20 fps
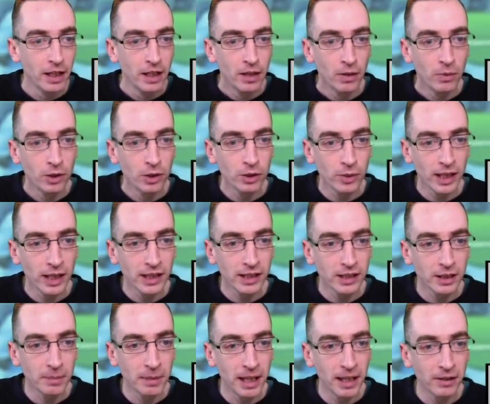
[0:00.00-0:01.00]
want to ask
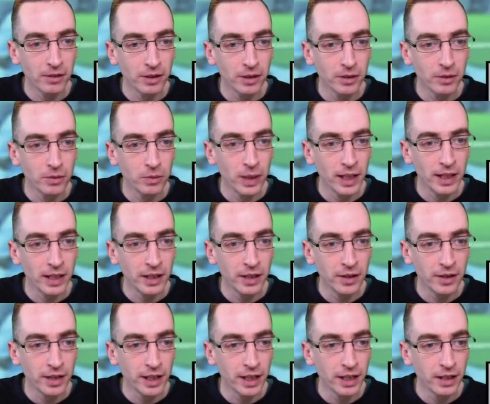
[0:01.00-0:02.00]
about
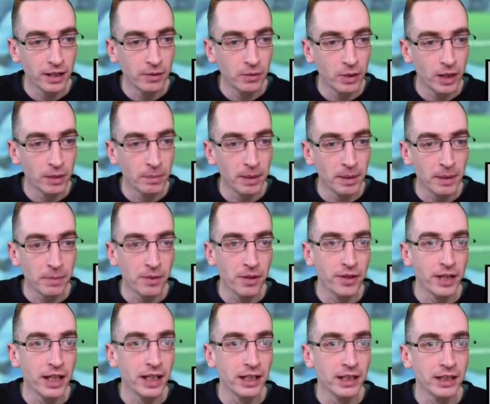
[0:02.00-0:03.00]
whether people
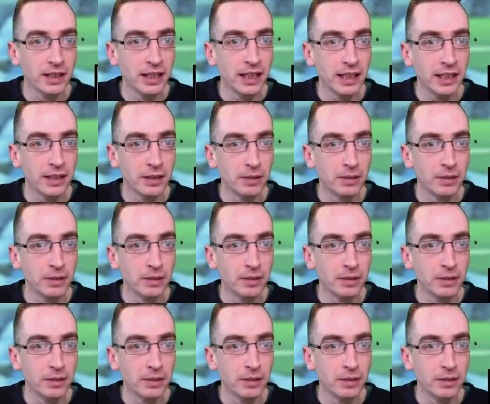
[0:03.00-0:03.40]
think it's a decent